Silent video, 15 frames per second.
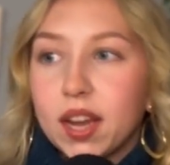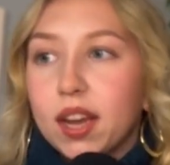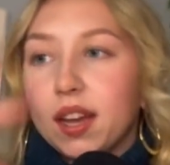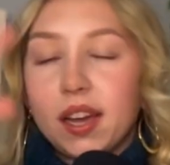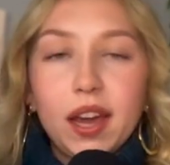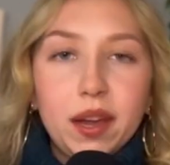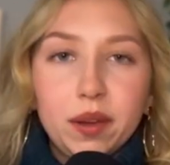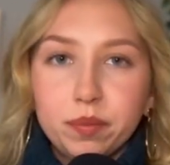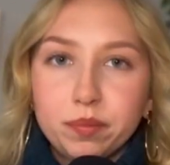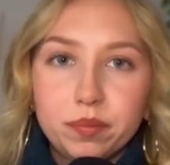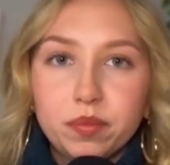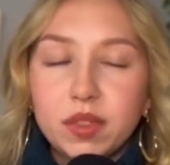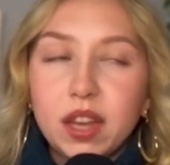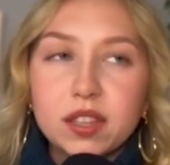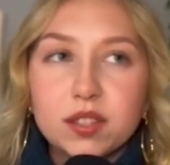Okay,
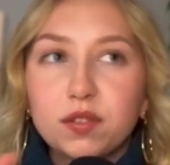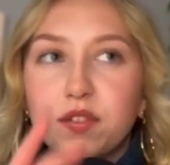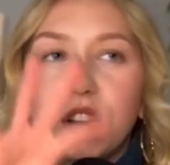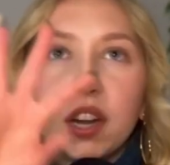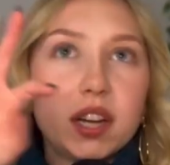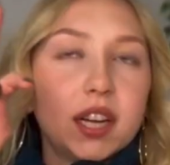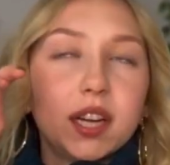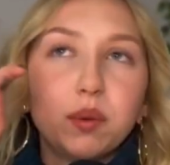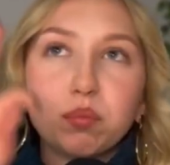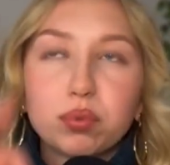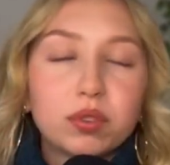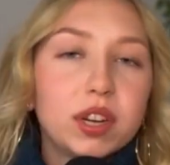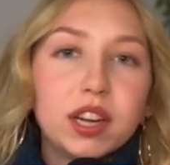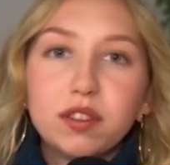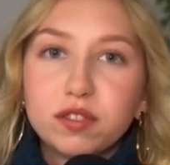that's a very
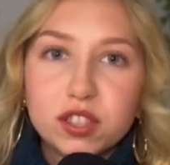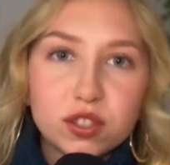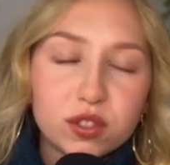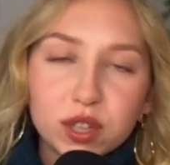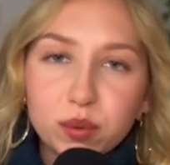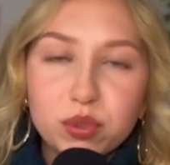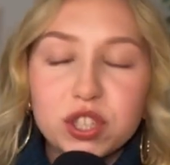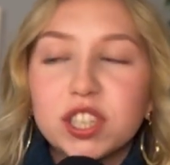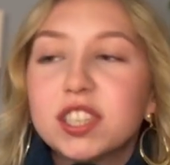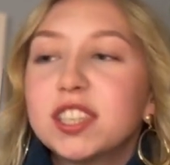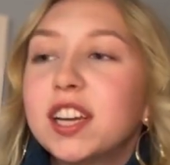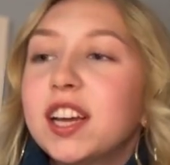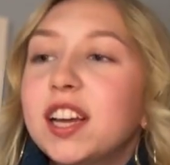brief description.